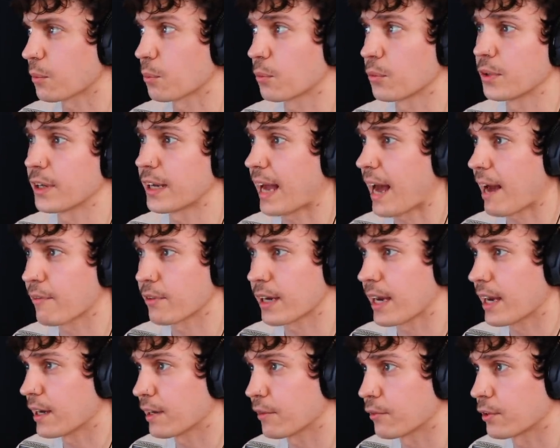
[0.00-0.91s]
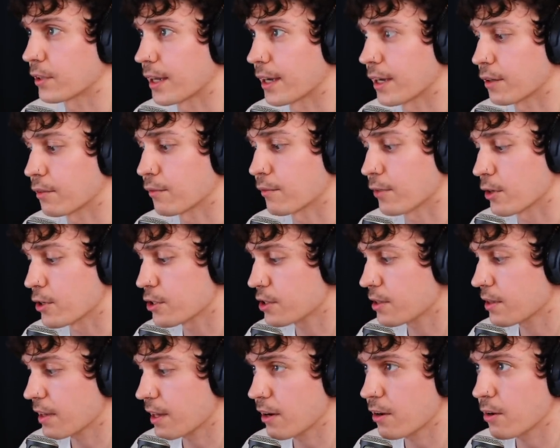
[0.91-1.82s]
like advocating for like
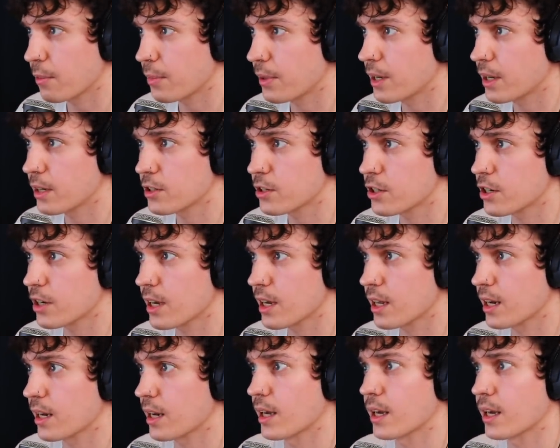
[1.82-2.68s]
conversion therapy and shit.